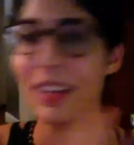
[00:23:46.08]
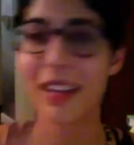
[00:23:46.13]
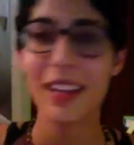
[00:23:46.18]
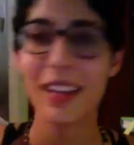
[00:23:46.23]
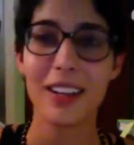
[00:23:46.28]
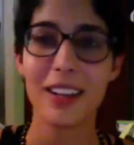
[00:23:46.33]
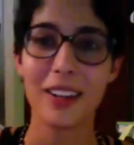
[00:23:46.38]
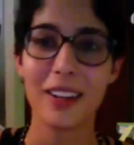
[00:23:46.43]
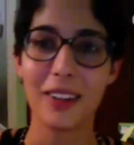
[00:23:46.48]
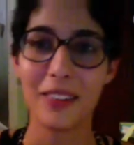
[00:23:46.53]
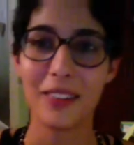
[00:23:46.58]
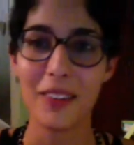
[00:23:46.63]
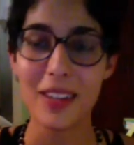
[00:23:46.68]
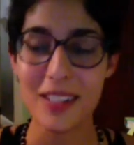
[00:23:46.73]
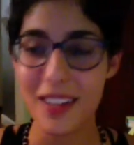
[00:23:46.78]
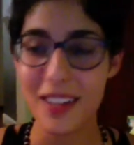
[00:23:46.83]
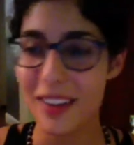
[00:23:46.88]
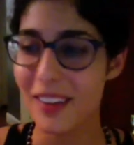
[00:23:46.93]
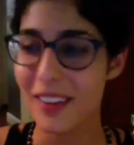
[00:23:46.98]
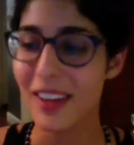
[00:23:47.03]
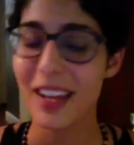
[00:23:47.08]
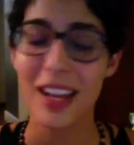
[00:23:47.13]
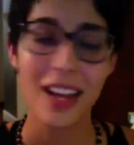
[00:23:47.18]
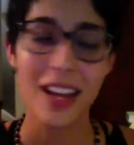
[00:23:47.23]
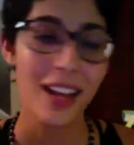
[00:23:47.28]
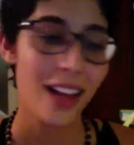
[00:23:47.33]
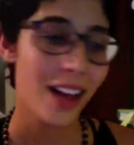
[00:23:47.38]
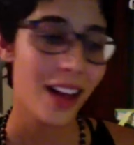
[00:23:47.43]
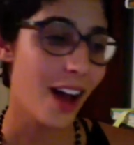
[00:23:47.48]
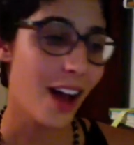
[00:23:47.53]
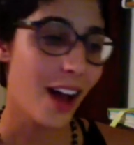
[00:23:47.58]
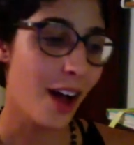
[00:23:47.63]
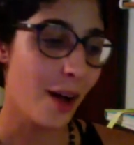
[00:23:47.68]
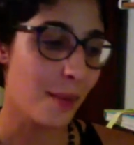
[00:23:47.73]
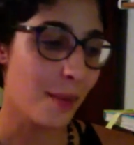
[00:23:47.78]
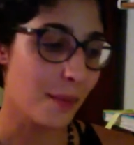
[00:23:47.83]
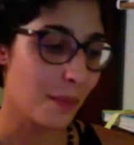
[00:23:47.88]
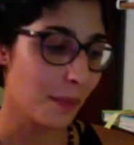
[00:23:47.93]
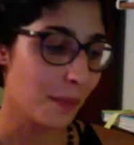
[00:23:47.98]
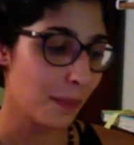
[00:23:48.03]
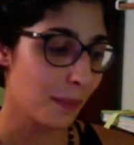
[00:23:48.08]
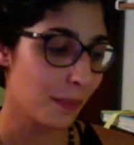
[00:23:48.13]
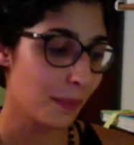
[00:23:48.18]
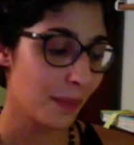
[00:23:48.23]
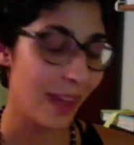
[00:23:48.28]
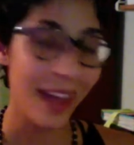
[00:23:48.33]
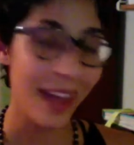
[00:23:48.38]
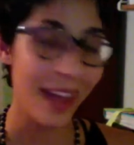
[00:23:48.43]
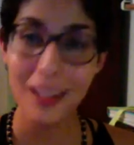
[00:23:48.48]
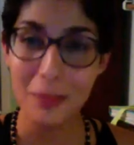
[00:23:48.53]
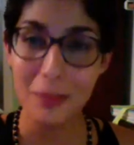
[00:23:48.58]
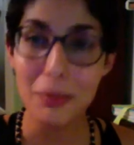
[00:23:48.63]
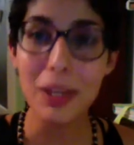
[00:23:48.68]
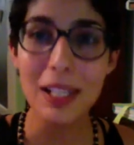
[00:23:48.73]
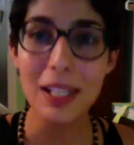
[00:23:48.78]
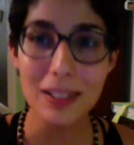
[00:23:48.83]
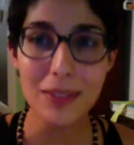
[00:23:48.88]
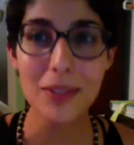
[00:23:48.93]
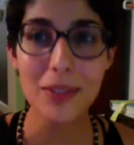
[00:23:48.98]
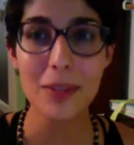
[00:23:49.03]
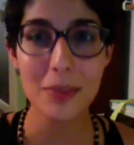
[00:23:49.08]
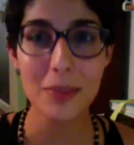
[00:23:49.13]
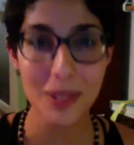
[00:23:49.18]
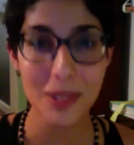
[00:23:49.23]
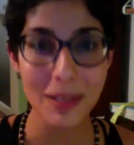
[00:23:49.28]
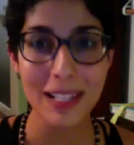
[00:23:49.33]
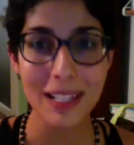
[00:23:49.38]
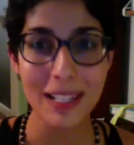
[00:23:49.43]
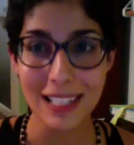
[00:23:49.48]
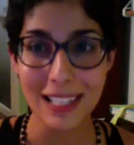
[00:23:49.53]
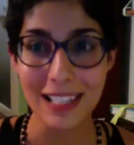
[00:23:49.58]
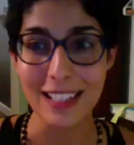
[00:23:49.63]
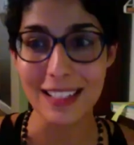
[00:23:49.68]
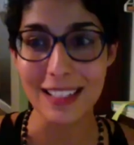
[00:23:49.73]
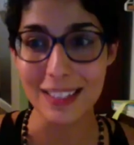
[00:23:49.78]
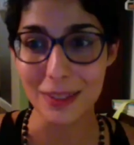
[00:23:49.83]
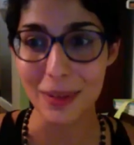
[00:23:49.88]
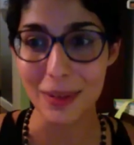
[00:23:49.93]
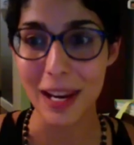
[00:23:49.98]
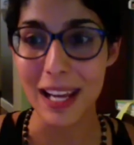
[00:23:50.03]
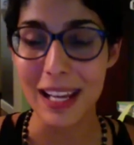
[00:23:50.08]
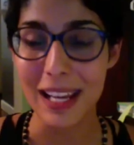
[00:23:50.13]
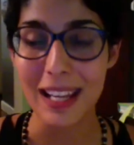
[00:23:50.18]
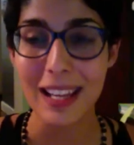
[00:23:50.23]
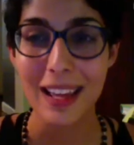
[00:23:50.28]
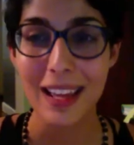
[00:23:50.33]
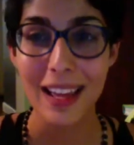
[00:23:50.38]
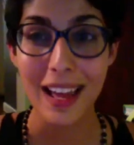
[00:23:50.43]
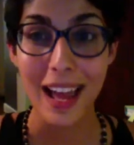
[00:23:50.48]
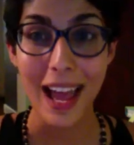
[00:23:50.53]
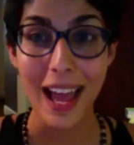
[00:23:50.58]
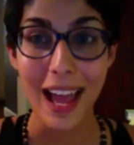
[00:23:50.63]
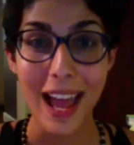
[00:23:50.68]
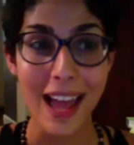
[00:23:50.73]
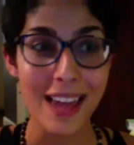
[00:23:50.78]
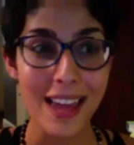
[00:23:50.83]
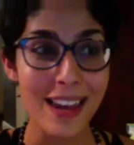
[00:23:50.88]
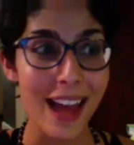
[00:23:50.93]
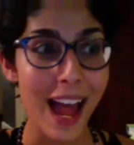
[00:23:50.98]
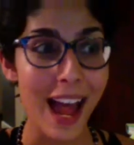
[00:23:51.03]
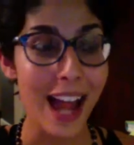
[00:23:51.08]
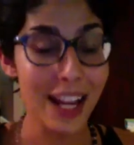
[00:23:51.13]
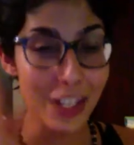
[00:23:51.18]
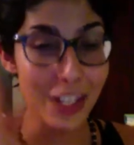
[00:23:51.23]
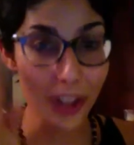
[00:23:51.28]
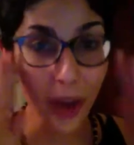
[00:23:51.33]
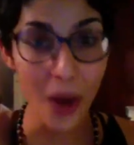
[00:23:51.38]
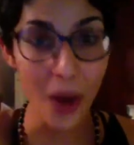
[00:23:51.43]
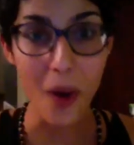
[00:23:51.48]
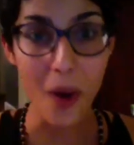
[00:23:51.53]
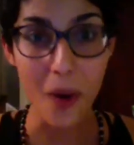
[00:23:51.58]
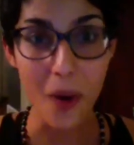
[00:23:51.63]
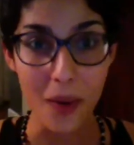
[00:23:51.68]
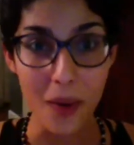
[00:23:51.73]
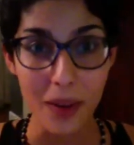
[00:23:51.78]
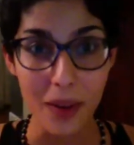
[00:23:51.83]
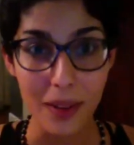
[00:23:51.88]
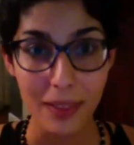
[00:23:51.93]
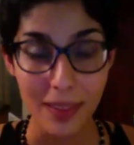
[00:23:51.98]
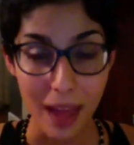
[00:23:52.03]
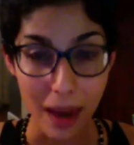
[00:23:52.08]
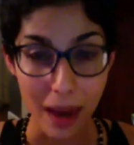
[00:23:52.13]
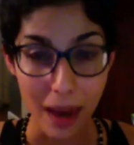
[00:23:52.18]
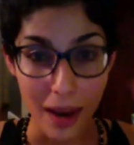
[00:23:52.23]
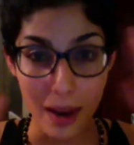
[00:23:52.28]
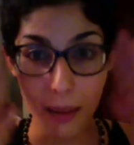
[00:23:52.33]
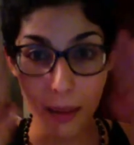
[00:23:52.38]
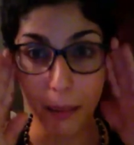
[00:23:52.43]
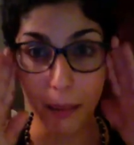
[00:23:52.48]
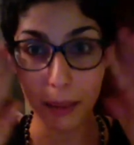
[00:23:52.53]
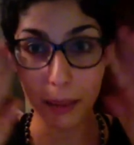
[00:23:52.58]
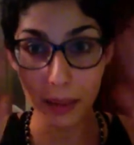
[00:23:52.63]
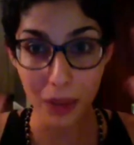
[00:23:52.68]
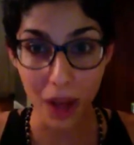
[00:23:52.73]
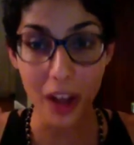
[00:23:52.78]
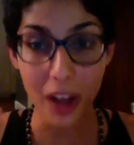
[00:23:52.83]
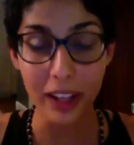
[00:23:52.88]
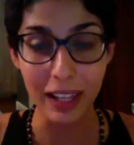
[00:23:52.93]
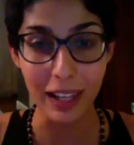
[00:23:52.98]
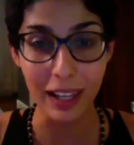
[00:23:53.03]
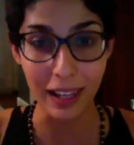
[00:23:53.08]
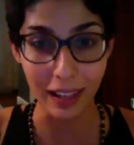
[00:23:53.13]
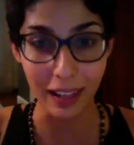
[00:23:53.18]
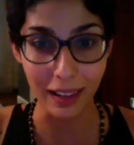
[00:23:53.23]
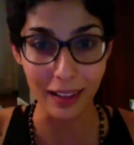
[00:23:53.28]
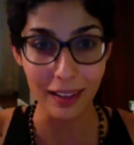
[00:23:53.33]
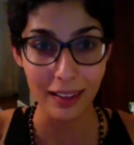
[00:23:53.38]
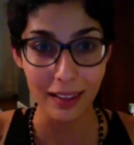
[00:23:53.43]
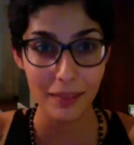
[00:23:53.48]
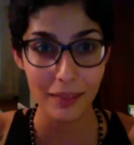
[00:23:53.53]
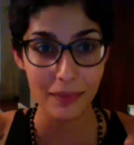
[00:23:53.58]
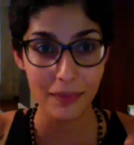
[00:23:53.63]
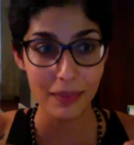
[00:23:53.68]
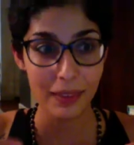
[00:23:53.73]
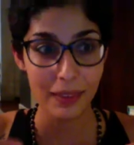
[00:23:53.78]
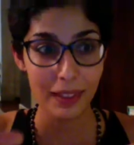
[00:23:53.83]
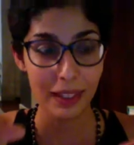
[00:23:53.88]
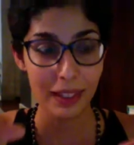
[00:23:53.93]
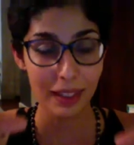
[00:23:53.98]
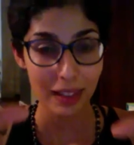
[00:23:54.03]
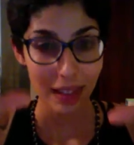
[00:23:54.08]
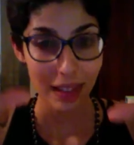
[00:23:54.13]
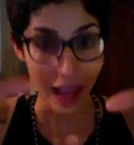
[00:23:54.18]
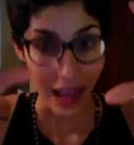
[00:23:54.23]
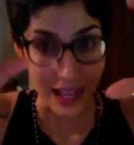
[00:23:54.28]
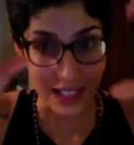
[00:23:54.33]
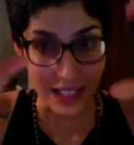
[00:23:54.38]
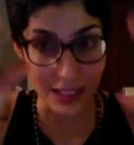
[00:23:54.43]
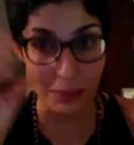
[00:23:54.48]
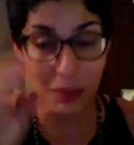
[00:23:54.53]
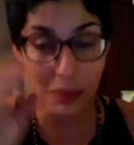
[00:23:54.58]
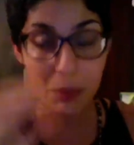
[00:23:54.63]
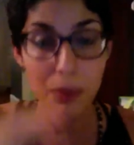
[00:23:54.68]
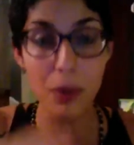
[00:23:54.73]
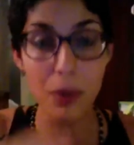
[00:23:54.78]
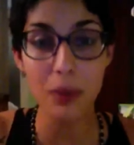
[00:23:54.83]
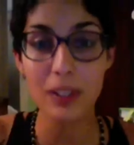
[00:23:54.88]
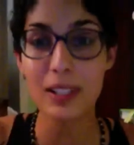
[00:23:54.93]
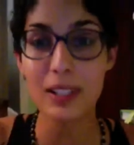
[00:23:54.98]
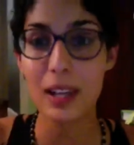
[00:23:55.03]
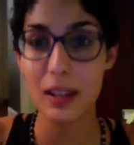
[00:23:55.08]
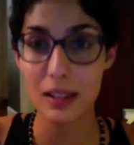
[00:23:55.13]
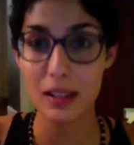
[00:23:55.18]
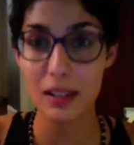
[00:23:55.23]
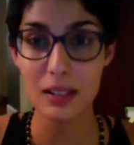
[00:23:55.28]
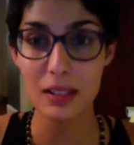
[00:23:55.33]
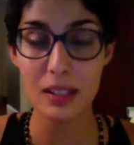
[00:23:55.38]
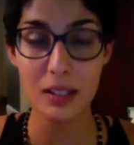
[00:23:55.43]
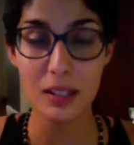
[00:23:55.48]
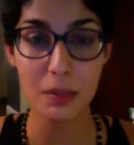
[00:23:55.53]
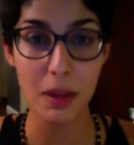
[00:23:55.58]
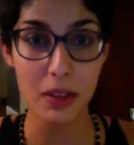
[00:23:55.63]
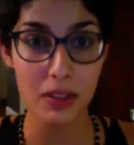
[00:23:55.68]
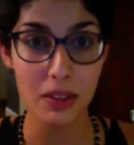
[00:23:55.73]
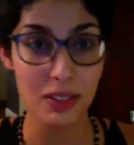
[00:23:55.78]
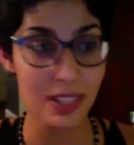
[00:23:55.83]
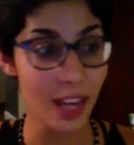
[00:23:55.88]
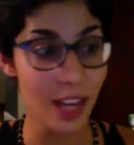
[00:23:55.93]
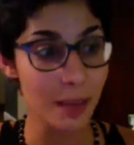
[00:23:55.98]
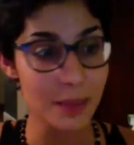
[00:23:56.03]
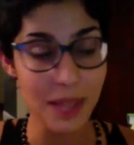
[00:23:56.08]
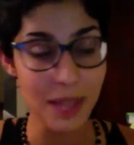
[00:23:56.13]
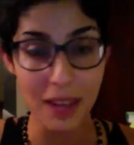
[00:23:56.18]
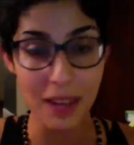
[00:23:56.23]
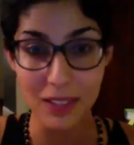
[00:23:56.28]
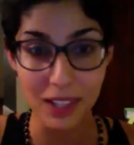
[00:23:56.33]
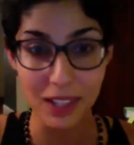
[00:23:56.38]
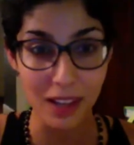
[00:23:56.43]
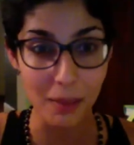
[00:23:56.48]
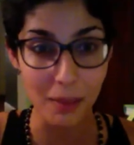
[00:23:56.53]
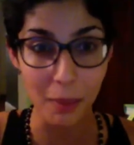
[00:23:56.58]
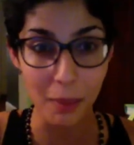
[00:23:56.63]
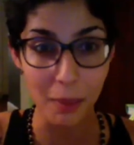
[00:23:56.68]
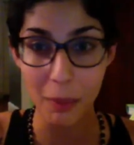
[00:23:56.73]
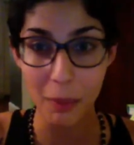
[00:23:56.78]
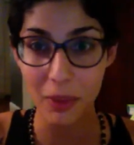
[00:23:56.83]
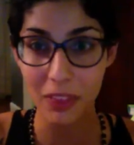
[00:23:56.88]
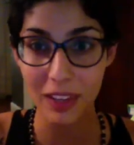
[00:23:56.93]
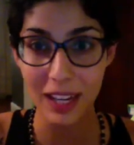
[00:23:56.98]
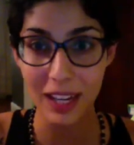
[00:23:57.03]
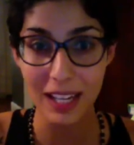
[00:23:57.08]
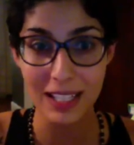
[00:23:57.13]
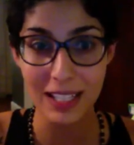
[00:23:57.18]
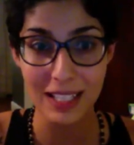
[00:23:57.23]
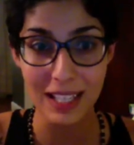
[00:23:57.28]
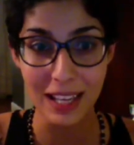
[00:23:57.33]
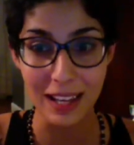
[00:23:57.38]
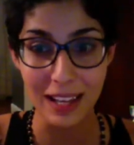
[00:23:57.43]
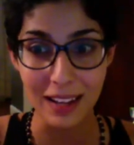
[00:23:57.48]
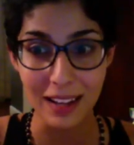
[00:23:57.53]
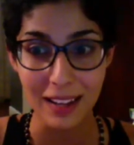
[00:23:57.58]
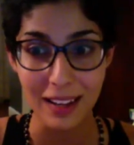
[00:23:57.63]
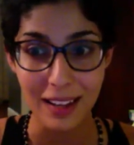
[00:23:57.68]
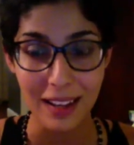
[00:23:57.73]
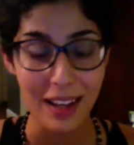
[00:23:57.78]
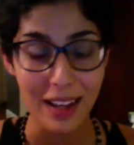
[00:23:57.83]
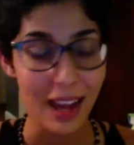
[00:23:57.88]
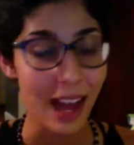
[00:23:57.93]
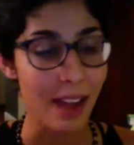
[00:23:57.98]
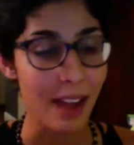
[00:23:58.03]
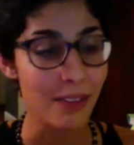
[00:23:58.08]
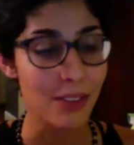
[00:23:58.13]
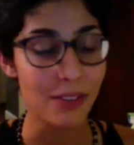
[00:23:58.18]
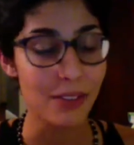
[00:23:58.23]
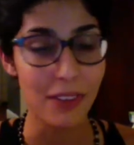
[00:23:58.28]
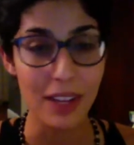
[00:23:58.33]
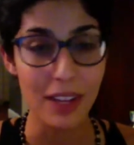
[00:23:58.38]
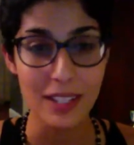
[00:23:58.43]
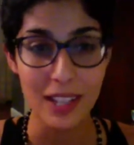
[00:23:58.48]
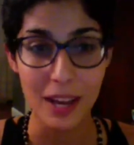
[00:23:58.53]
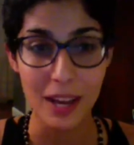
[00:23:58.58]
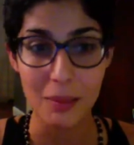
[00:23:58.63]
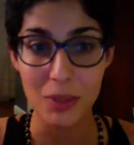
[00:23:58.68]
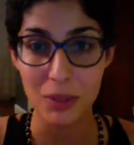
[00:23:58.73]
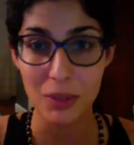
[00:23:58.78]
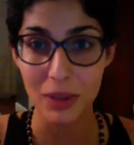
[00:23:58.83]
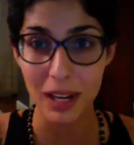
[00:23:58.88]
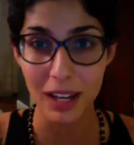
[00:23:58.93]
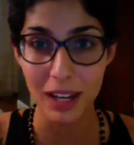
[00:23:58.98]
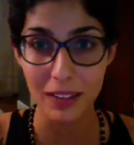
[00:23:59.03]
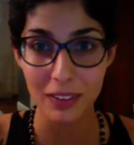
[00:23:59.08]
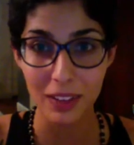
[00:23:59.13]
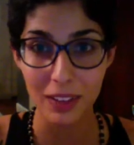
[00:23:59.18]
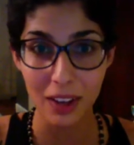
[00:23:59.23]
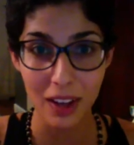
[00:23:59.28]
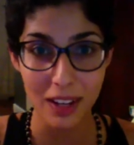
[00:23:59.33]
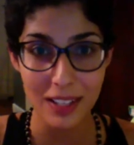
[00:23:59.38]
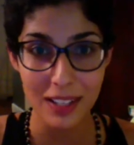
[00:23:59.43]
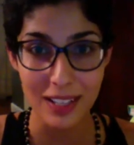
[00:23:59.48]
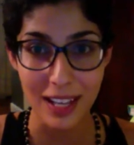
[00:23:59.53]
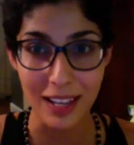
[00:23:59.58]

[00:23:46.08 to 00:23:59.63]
you know, watch out. Um, I can brainstorm some ideas, right? And I know that blogging has to be broken down into smaller steps. I have to come up with an idea. I have to find time to write out the content.